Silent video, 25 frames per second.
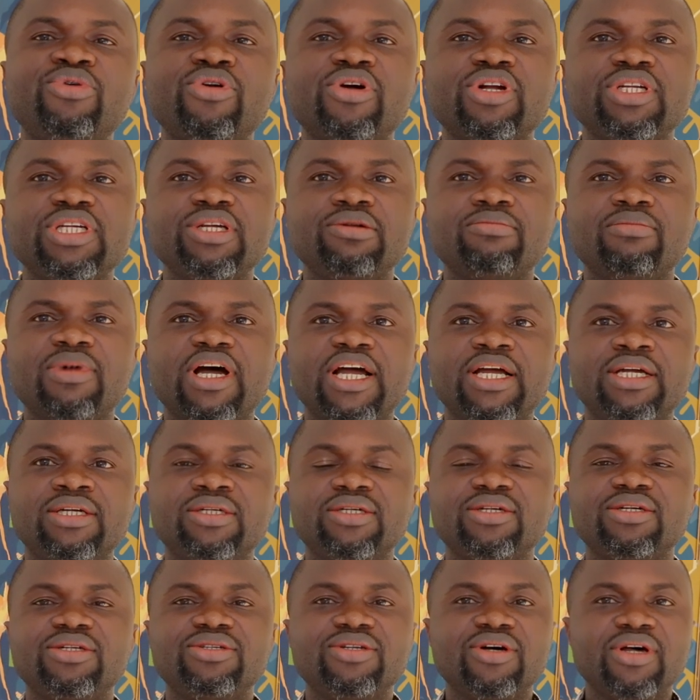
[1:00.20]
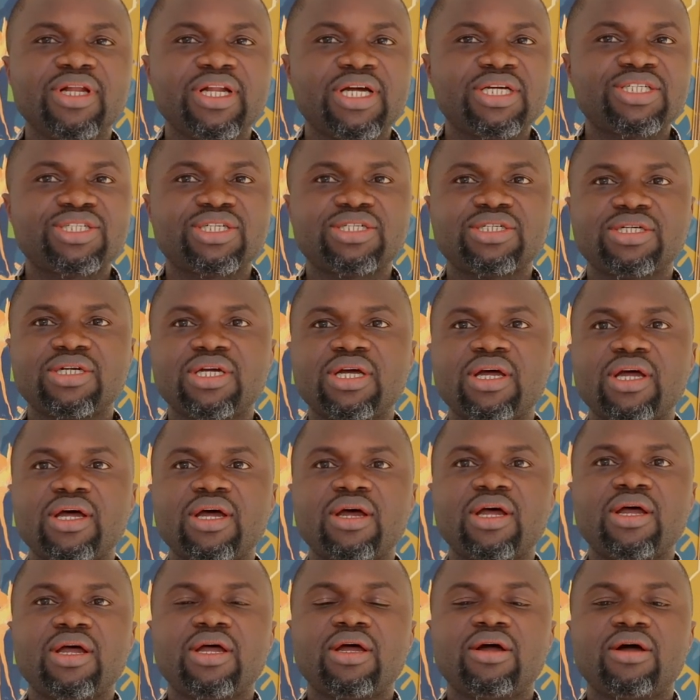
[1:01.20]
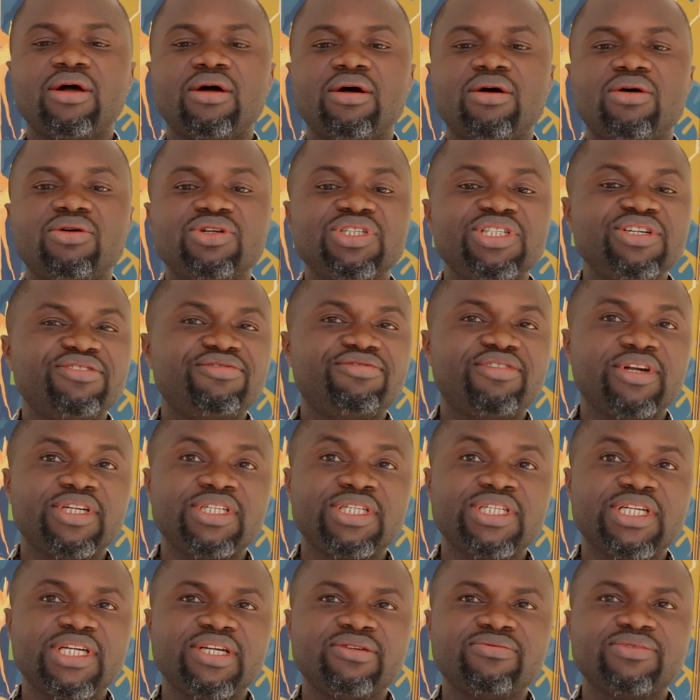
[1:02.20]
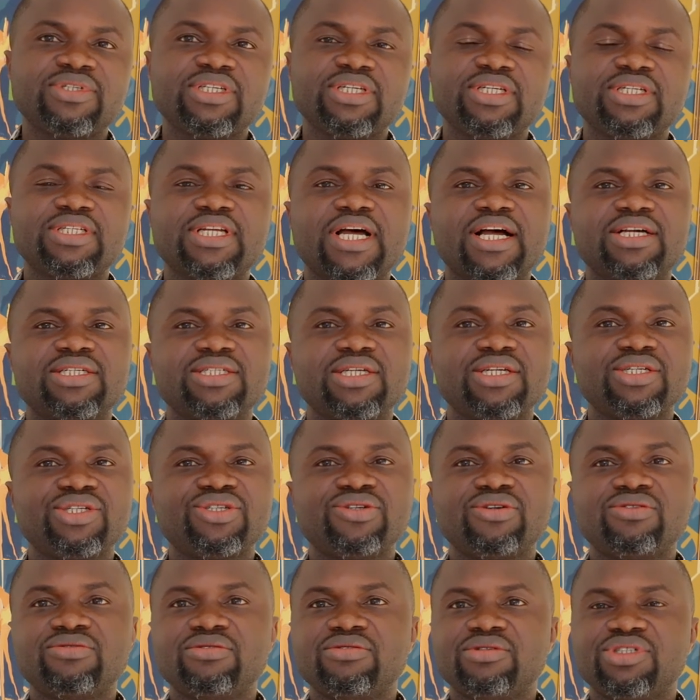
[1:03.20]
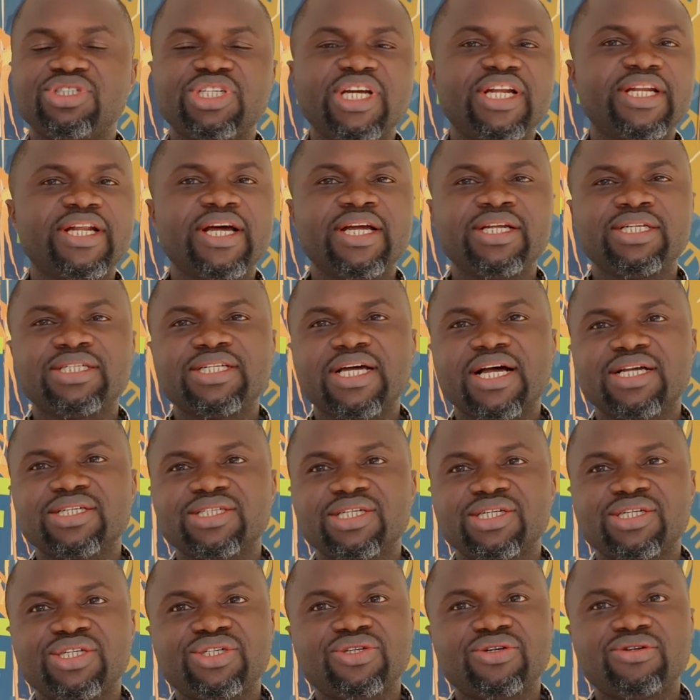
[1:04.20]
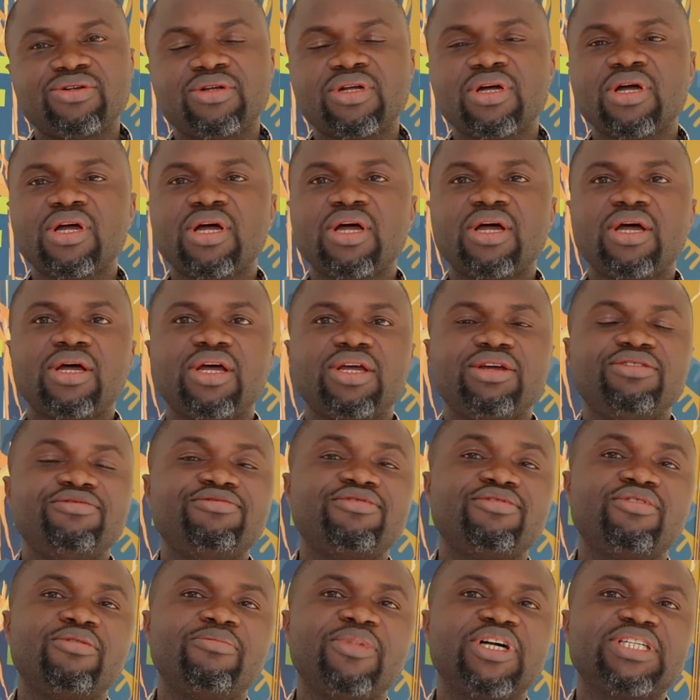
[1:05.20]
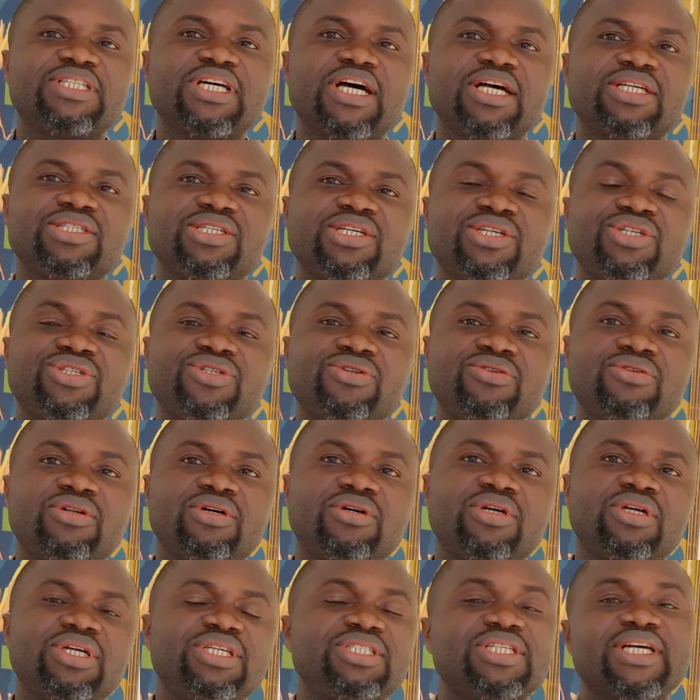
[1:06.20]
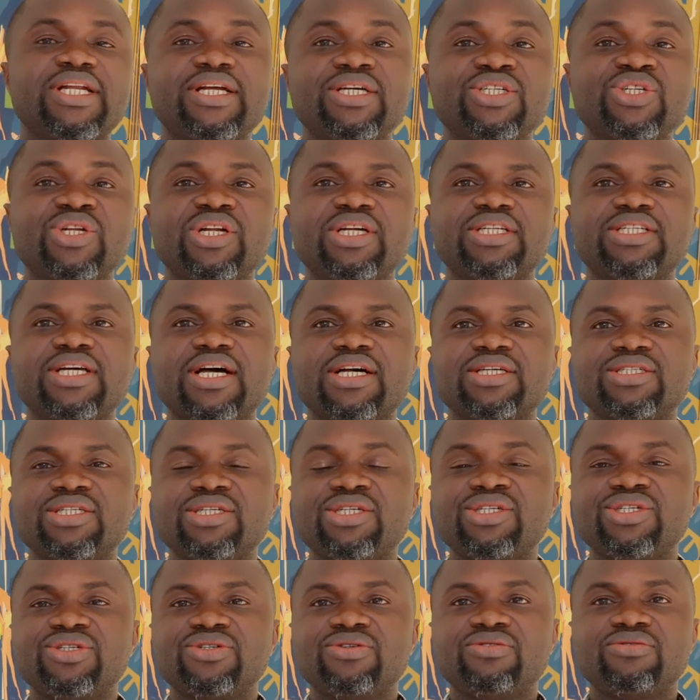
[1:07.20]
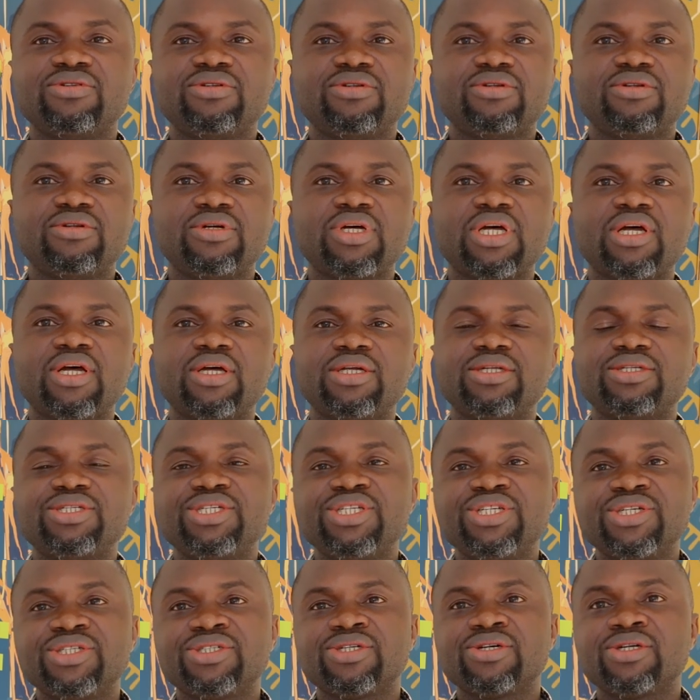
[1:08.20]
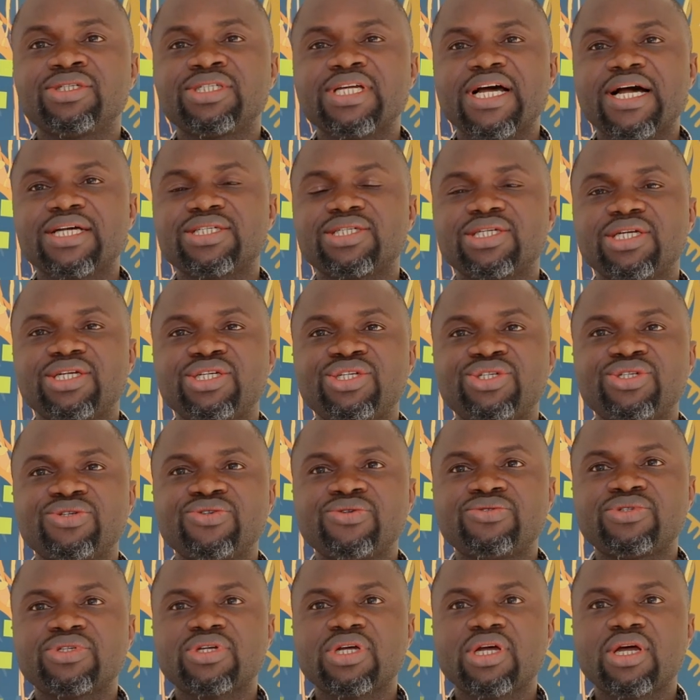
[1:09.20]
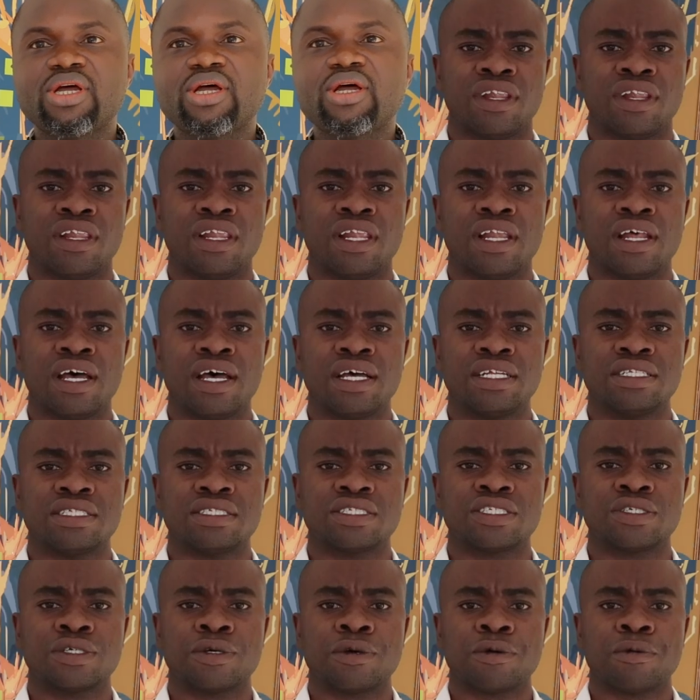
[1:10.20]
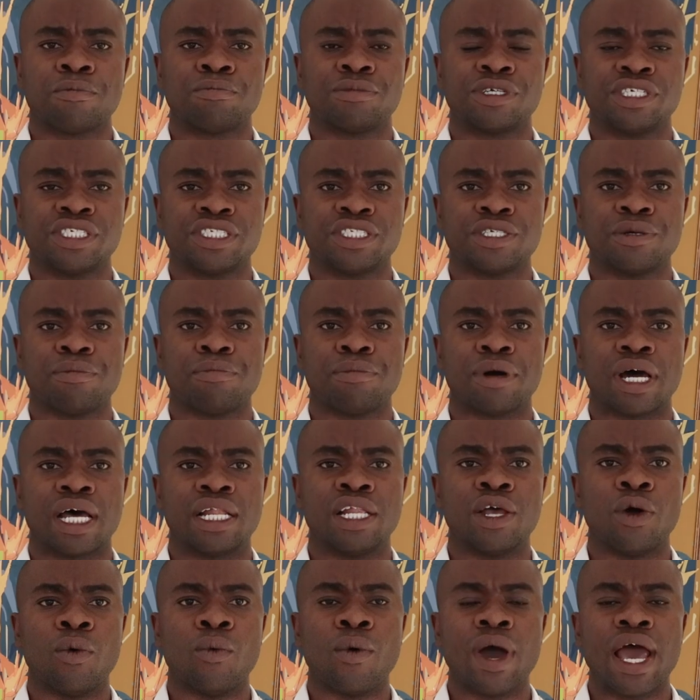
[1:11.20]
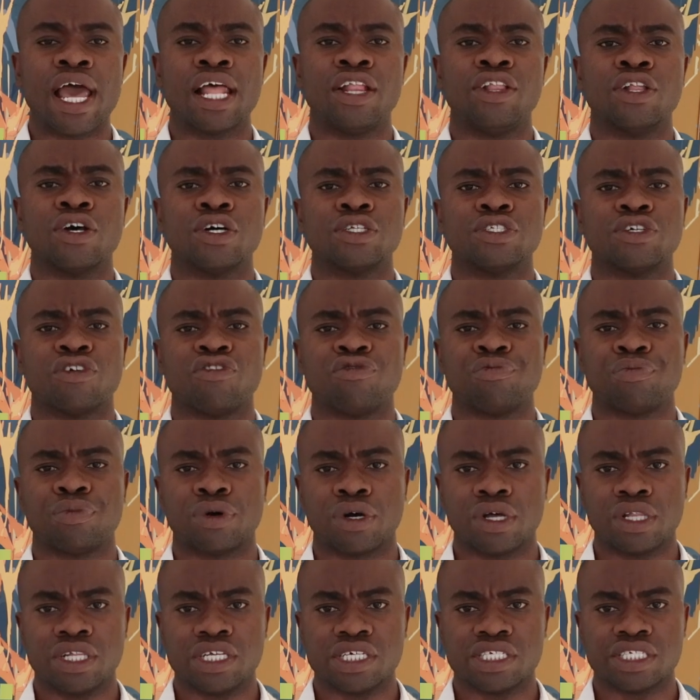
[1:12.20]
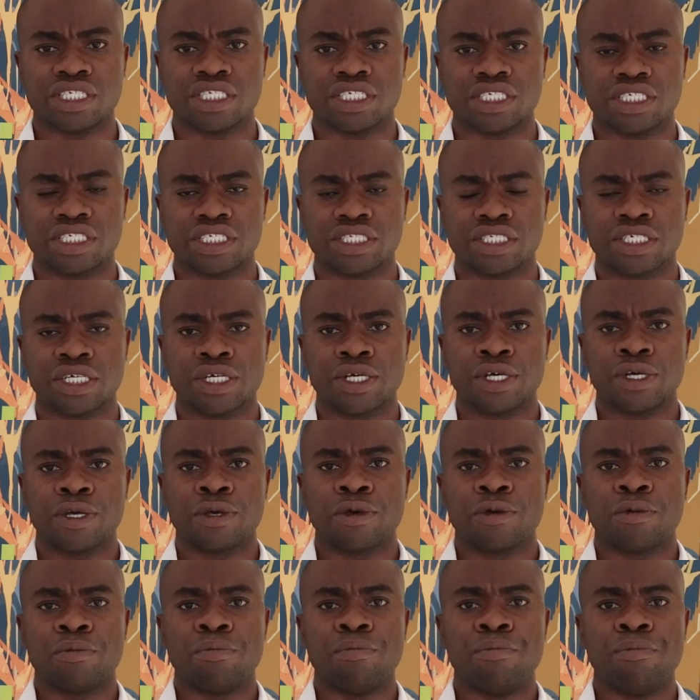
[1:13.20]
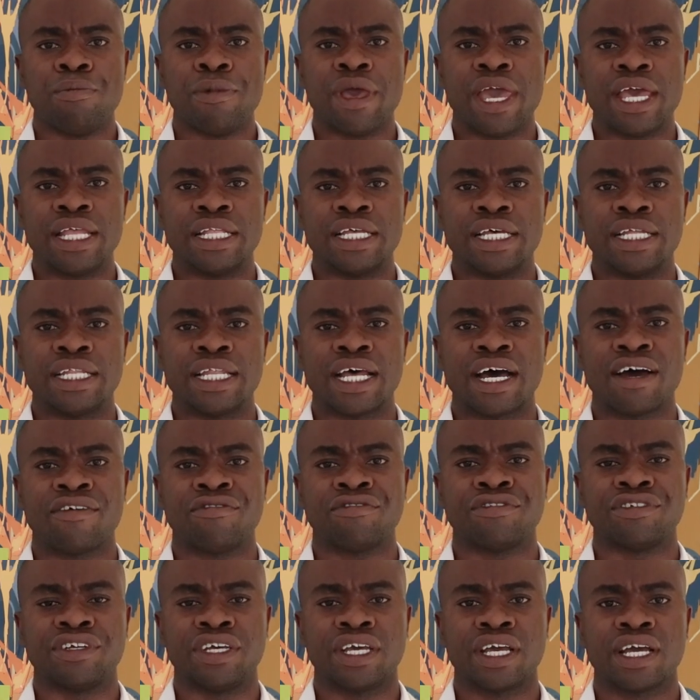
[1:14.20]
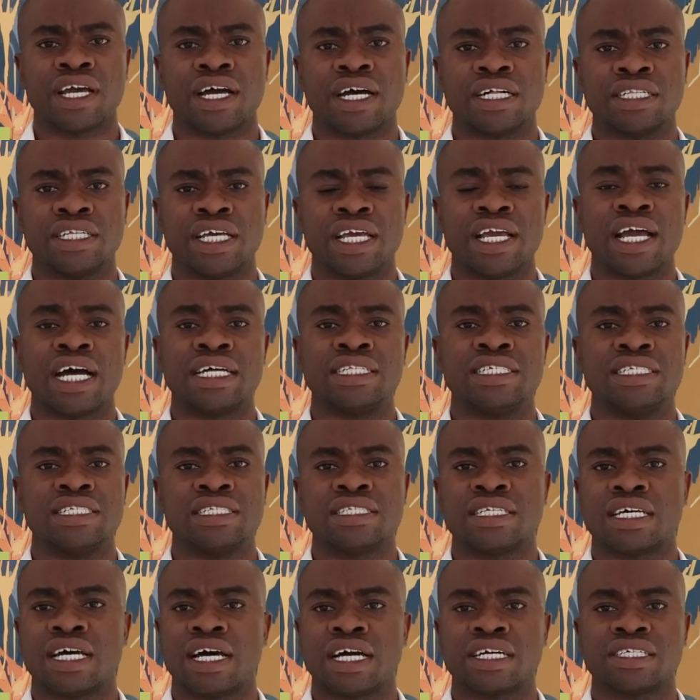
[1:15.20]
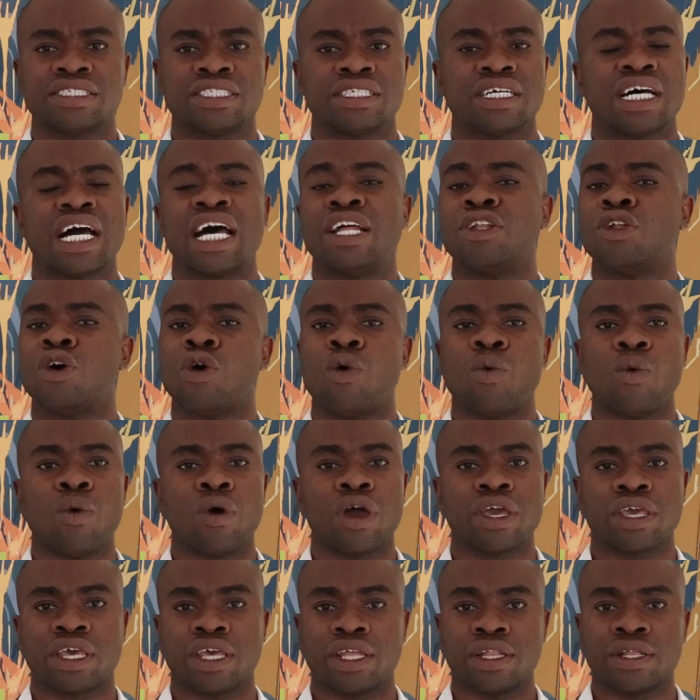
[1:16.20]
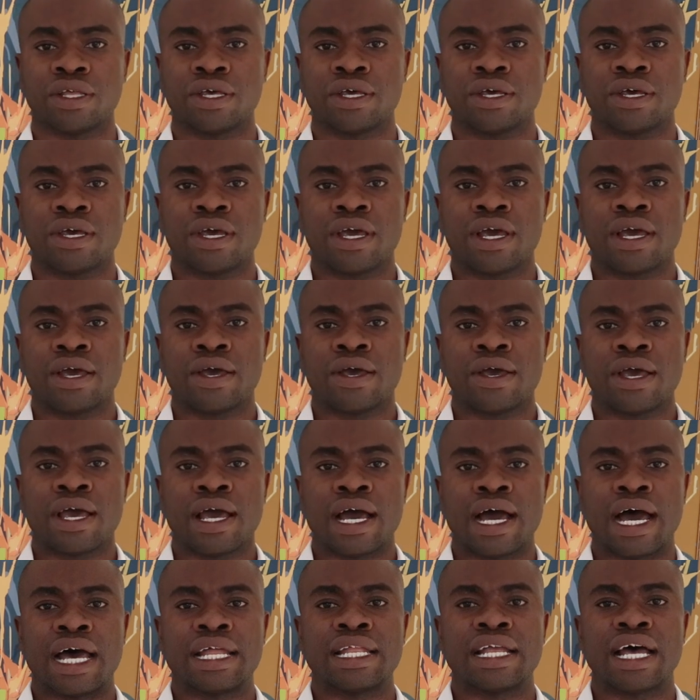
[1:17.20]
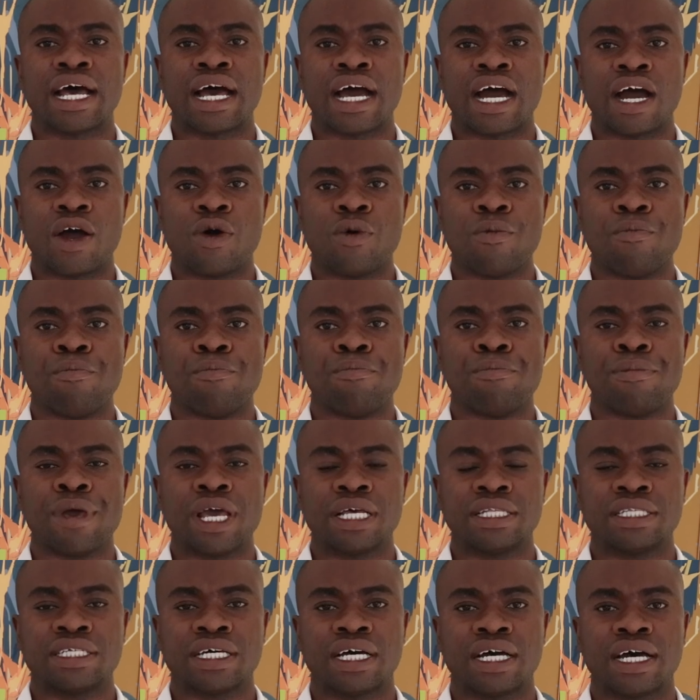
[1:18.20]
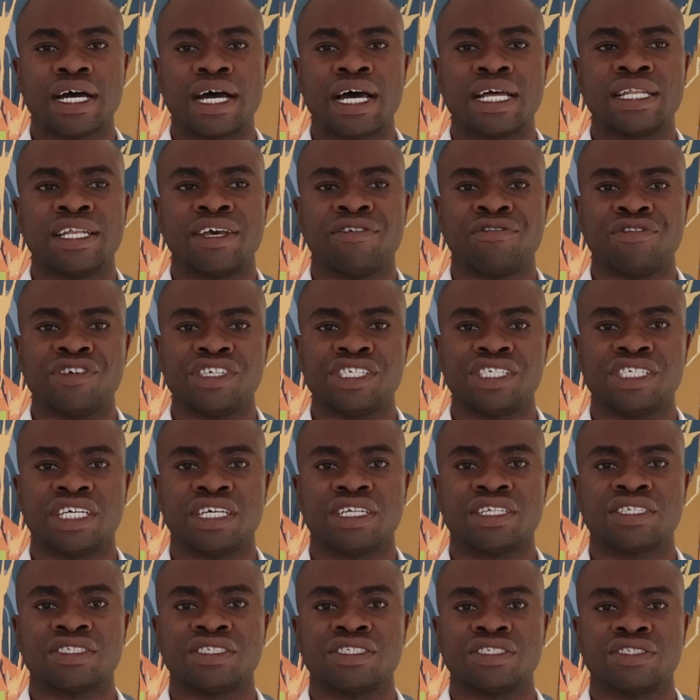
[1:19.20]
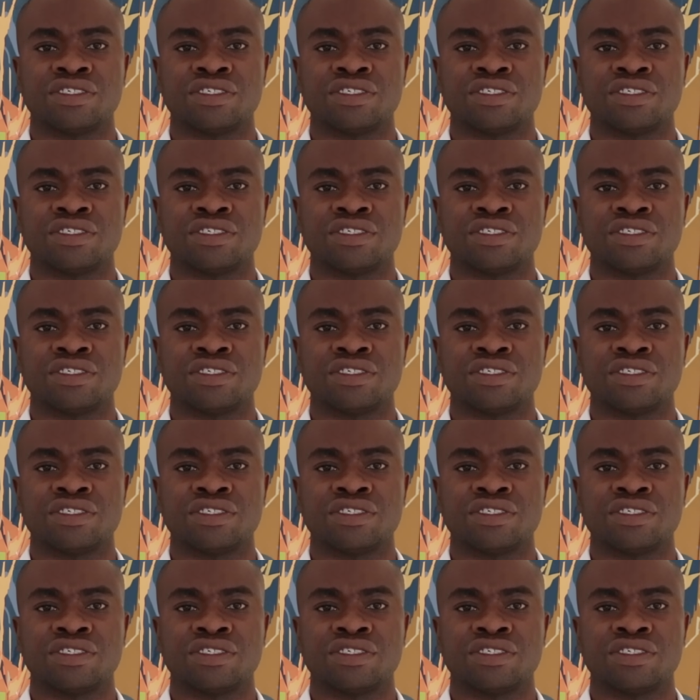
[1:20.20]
broaden my knowledge on different themes in taxation, gender in taxation, informal taxation, international taxation, digital tax issues. I learned principally why a lot of policies made in Africa regarding tax are not working, and how better and efficient